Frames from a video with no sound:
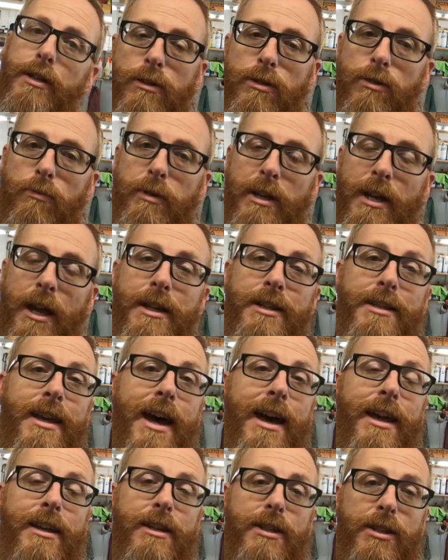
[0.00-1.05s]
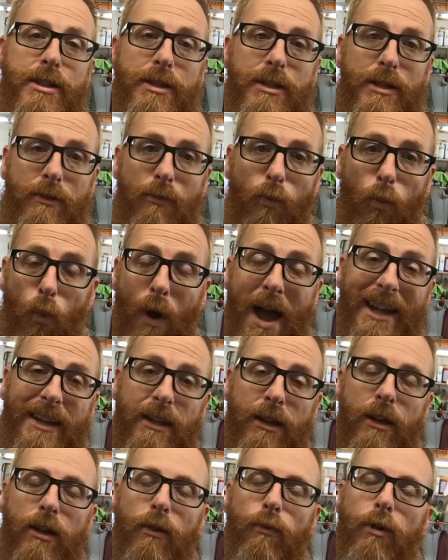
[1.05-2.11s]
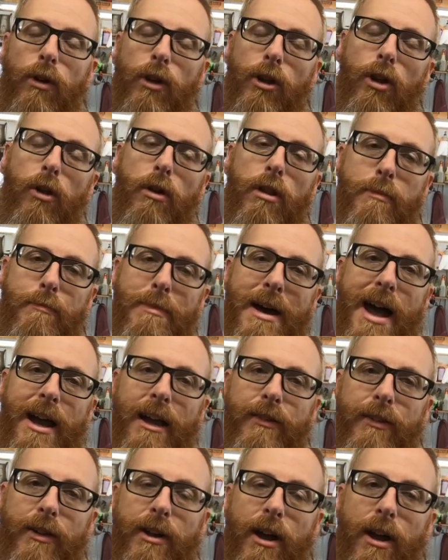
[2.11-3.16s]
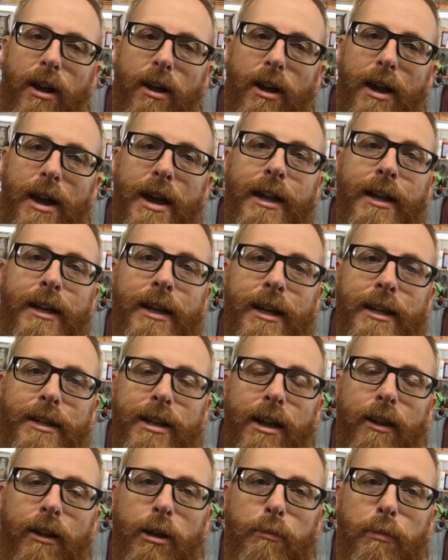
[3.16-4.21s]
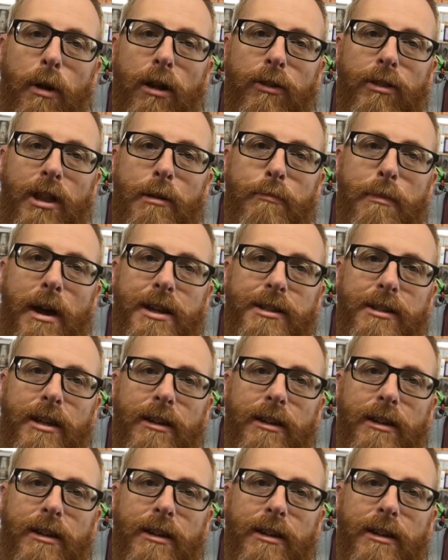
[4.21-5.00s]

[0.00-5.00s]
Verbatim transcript: So because that is wet, we're going to go to the back of the car and get tearing apart that mask.